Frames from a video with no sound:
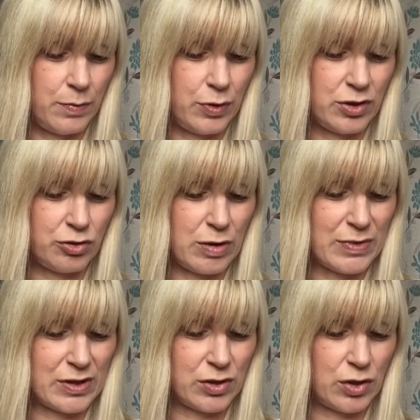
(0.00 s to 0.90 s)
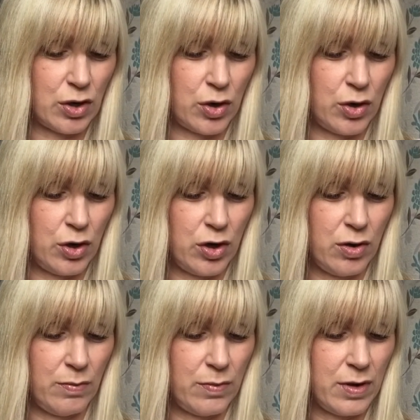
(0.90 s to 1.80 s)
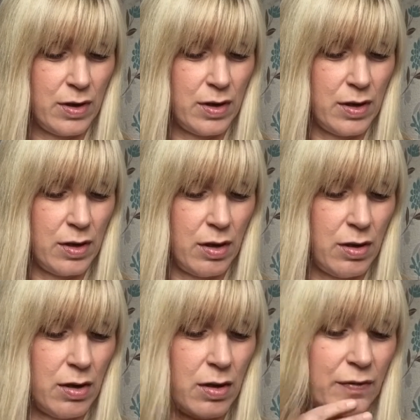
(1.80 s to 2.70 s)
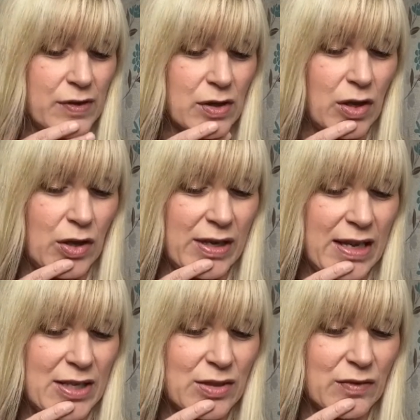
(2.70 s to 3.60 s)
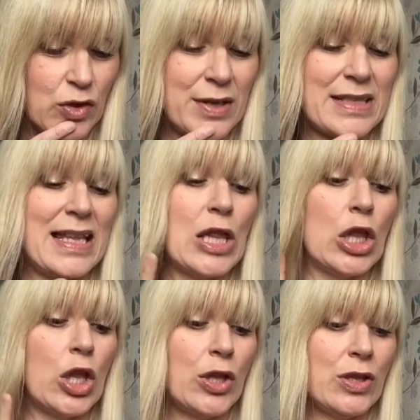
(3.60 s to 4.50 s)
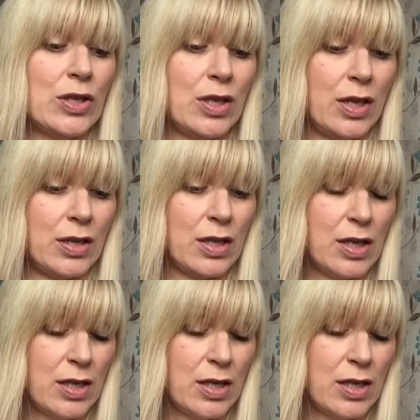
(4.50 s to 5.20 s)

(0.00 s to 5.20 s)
Beauty treatments to your home, office or location of choice in London.